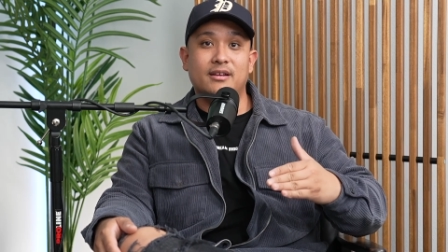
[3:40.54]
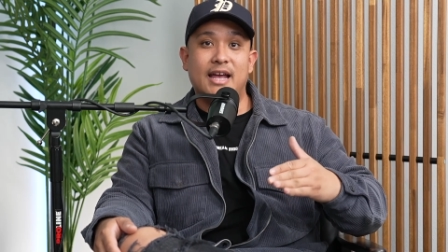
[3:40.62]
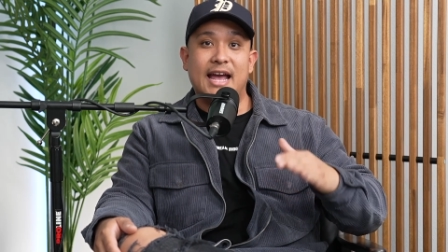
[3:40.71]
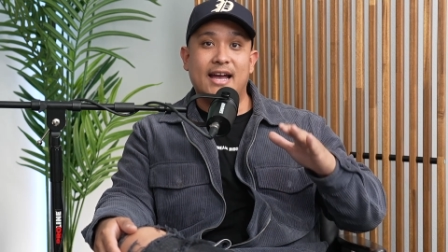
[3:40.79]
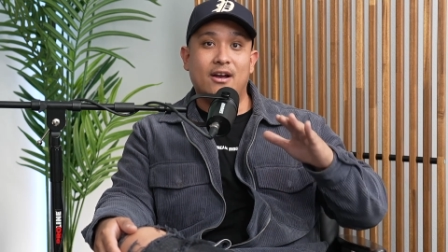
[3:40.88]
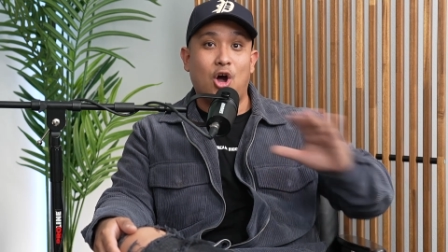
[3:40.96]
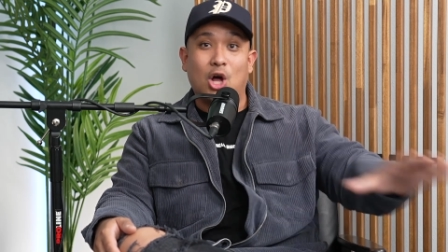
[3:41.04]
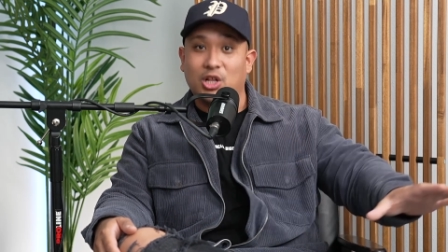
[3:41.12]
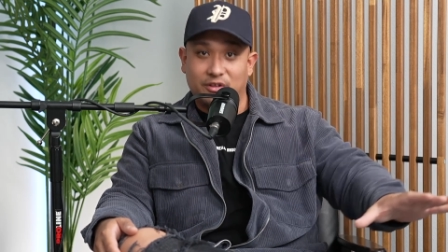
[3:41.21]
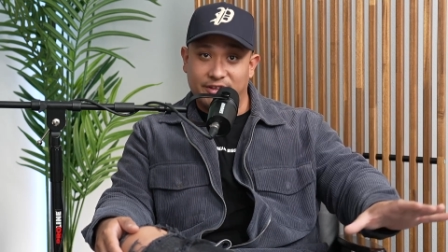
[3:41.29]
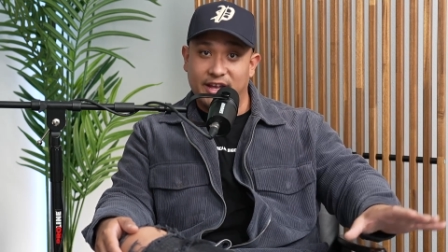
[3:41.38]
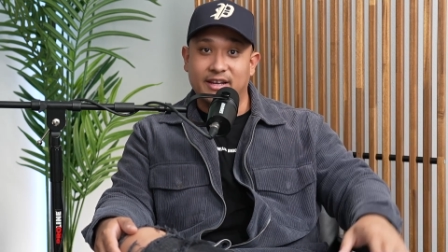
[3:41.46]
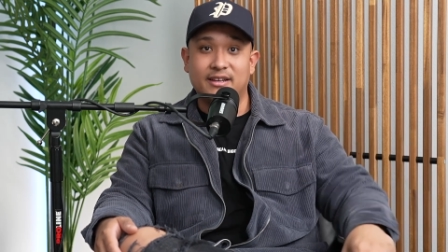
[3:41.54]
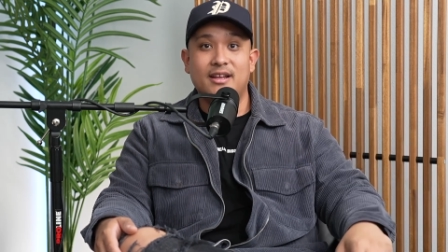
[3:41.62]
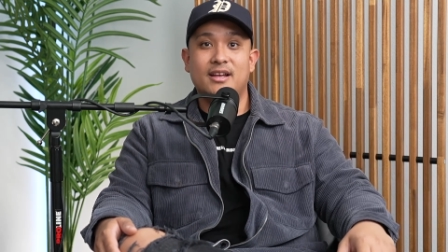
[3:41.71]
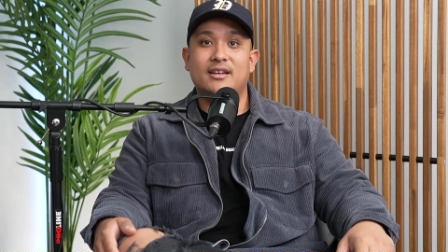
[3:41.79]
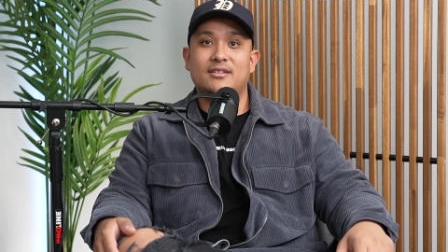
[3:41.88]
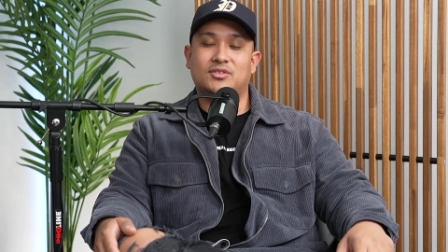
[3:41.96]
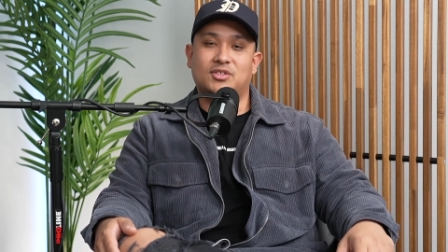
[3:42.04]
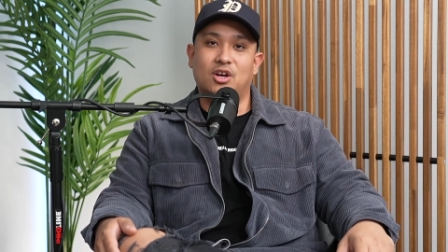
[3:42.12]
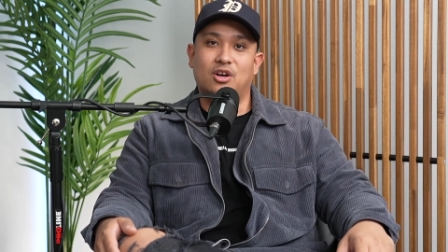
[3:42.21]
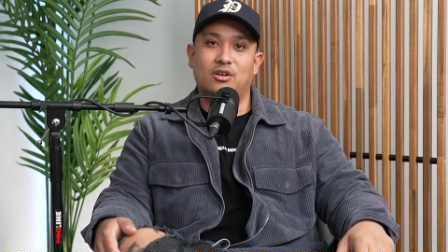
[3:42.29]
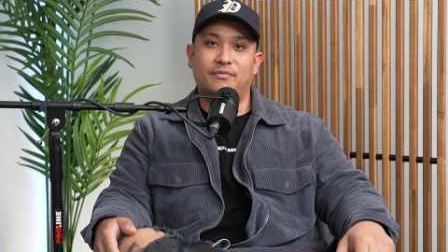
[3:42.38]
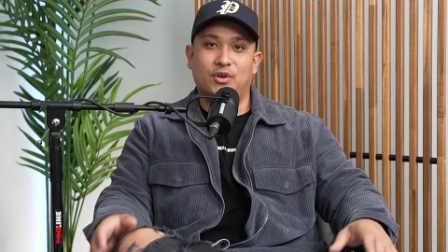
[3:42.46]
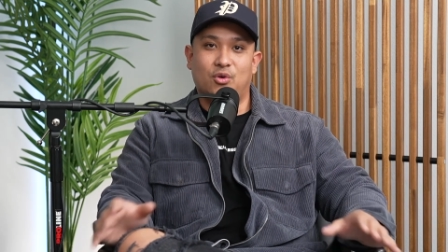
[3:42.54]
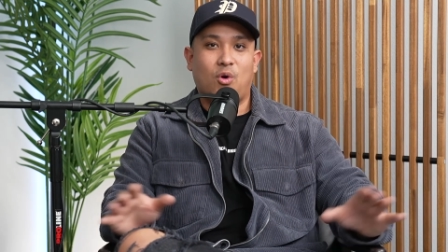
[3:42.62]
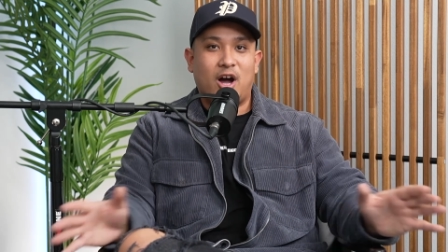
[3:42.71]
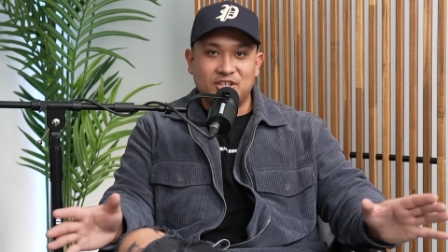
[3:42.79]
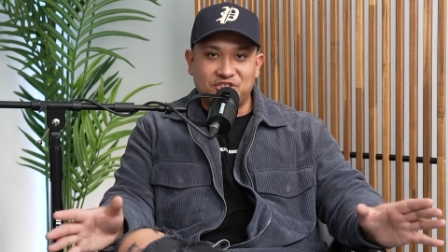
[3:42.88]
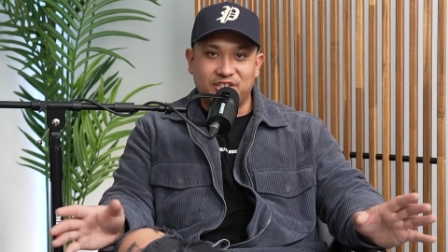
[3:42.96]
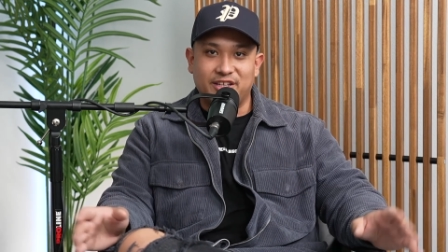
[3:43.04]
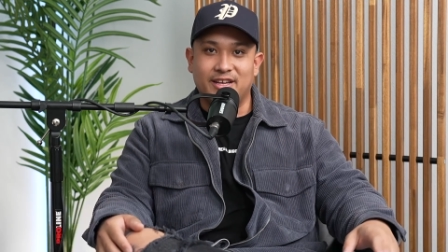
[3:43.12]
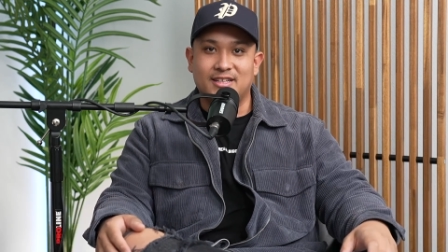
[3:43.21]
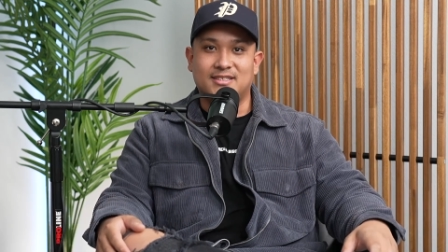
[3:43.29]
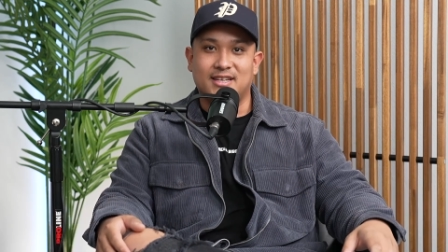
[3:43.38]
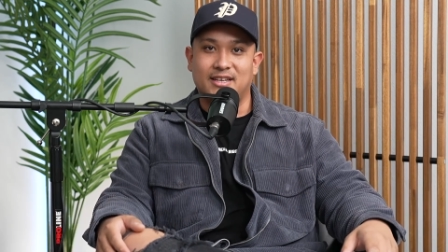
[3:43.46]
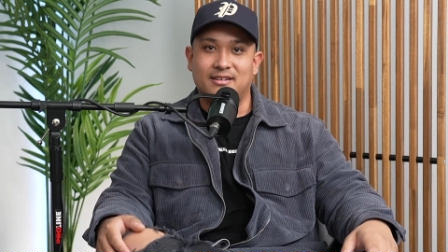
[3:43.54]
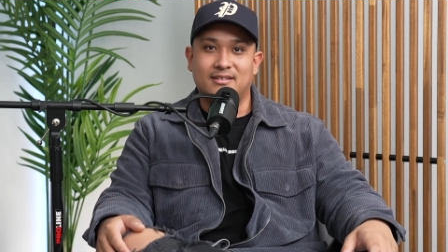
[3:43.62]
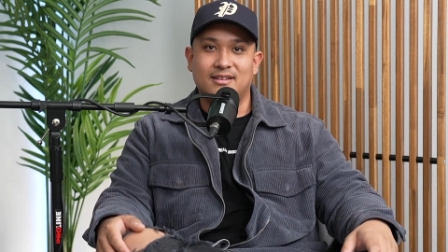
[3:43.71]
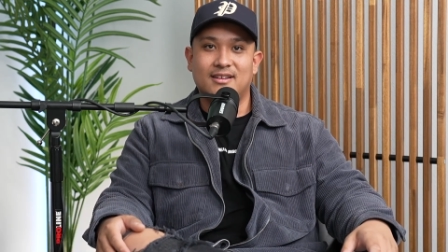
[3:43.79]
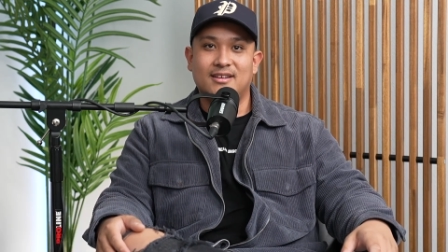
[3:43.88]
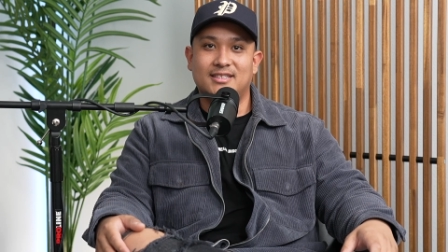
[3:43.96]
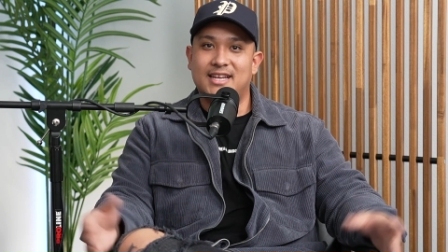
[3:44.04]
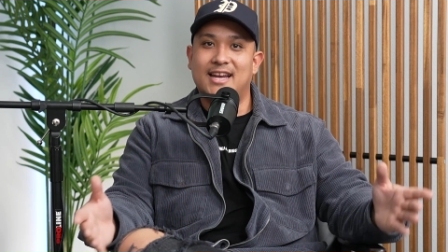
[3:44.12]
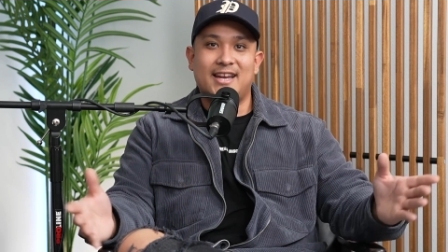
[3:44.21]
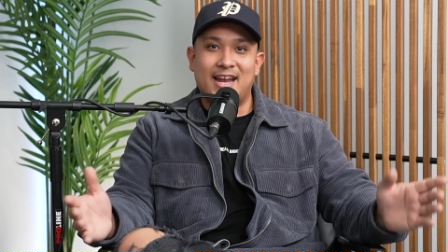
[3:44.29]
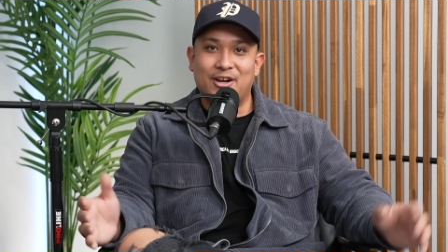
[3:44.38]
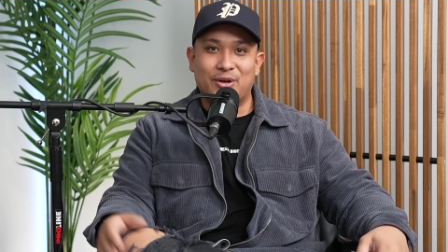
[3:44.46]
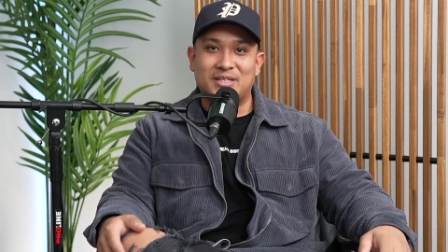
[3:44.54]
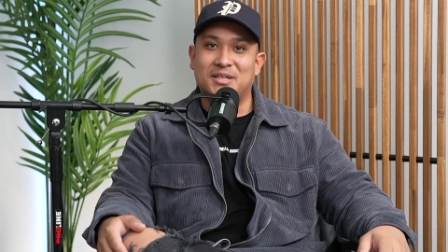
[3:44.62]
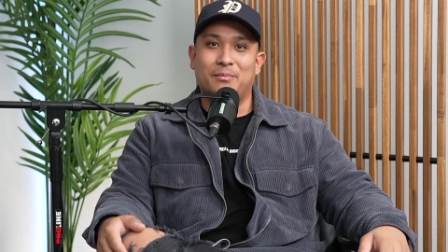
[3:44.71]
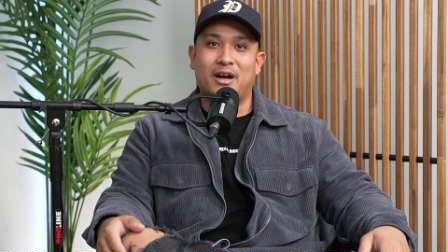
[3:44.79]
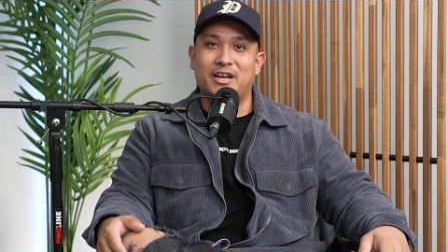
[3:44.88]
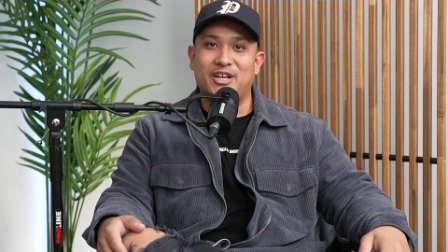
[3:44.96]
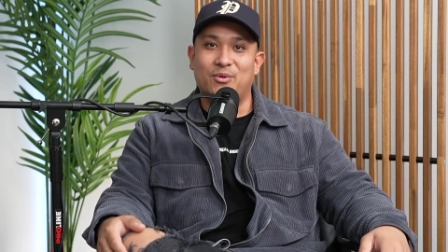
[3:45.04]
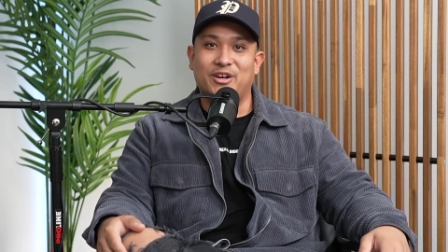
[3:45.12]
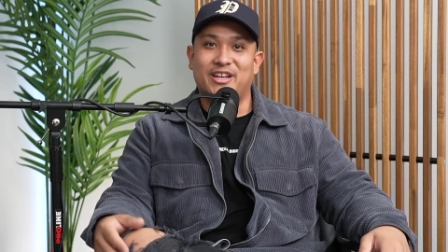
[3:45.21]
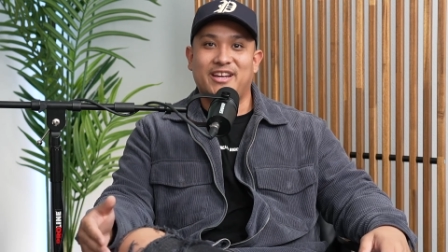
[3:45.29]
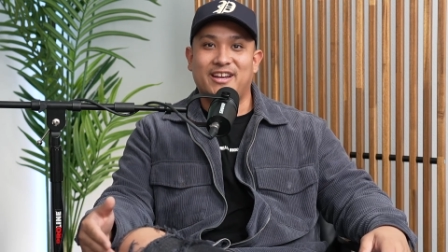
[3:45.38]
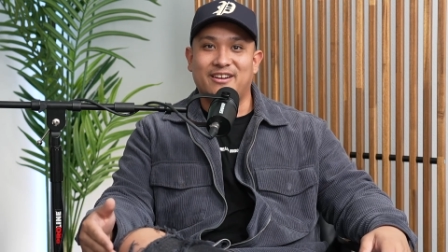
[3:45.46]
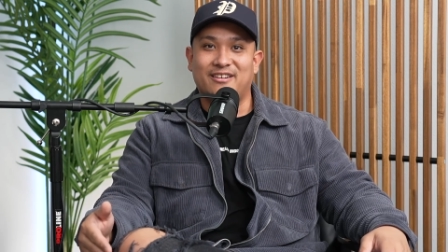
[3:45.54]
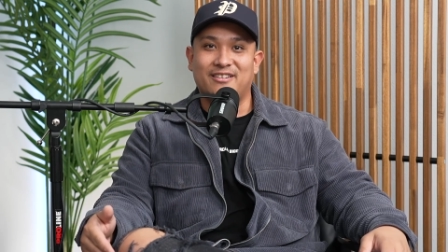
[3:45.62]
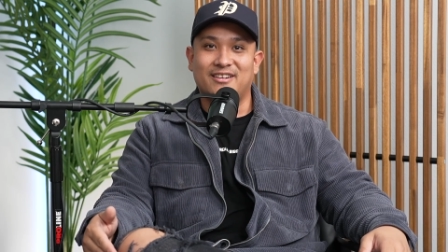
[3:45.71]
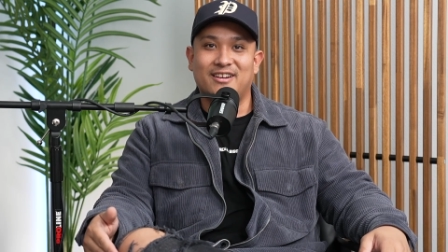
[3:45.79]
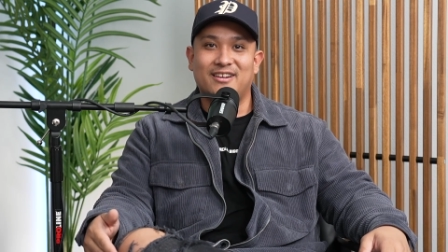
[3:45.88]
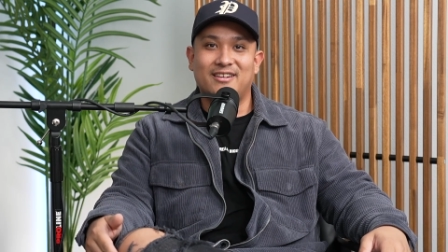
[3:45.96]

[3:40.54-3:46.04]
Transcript: at all of that. So if you're watching this and Dan Henry, somebody you want to hear